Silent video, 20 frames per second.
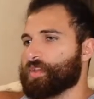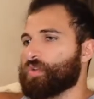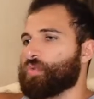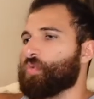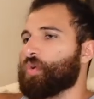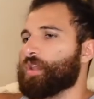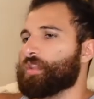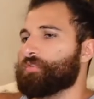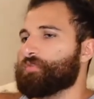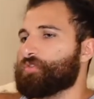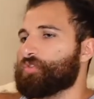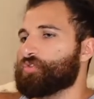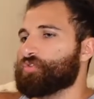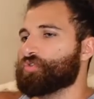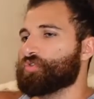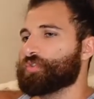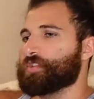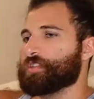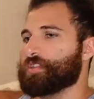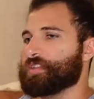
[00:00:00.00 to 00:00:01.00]
What
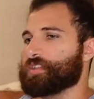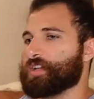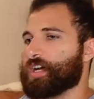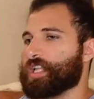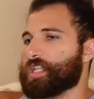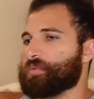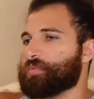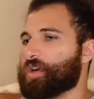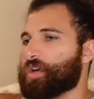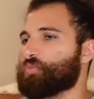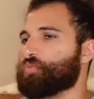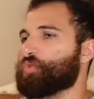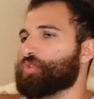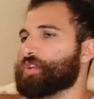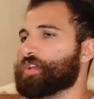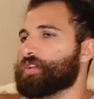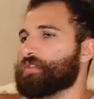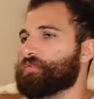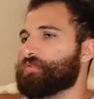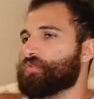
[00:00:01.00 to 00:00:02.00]
future is the Taliban
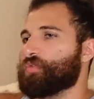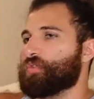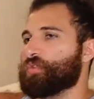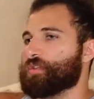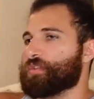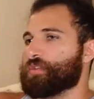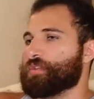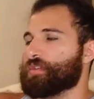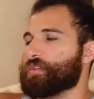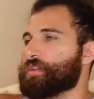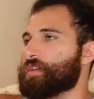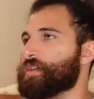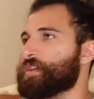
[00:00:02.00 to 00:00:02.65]
bringing forth?